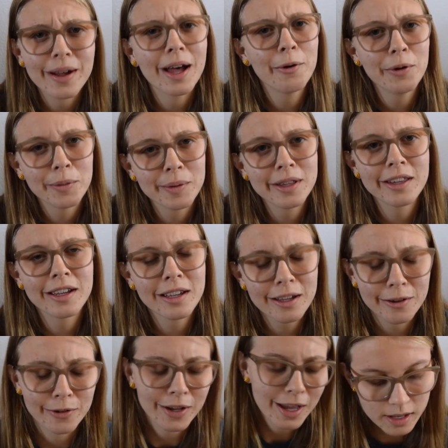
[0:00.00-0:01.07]
I want to be like
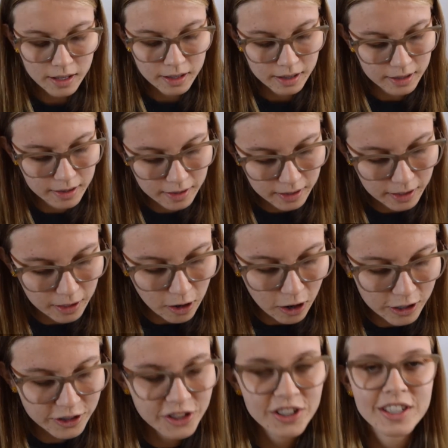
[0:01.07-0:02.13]
you. Let's see,
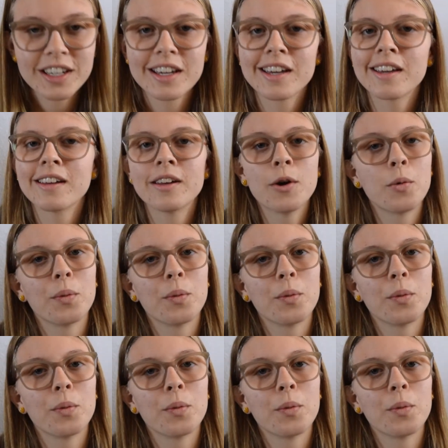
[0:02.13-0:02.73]
Archie.